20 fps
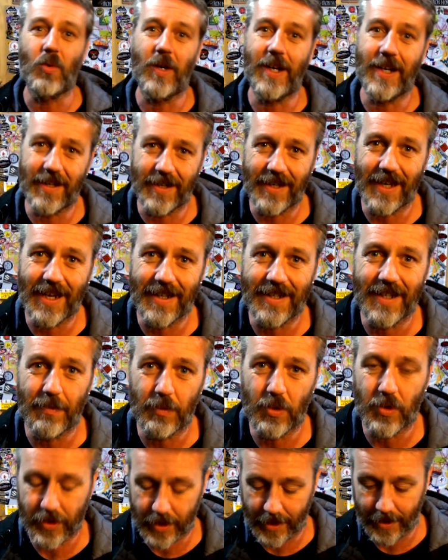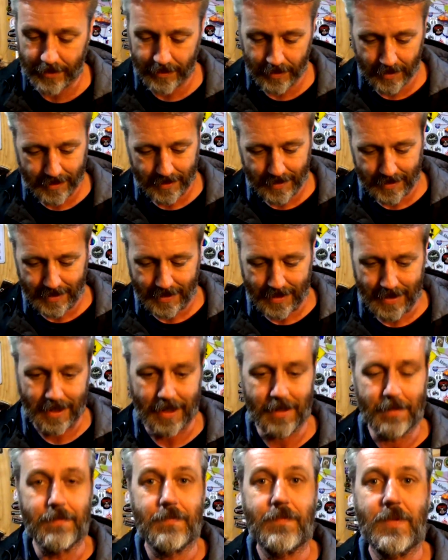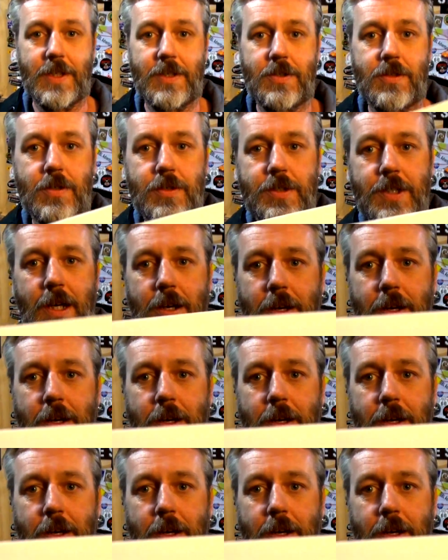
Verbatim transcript: read it out and then we'll know. There's also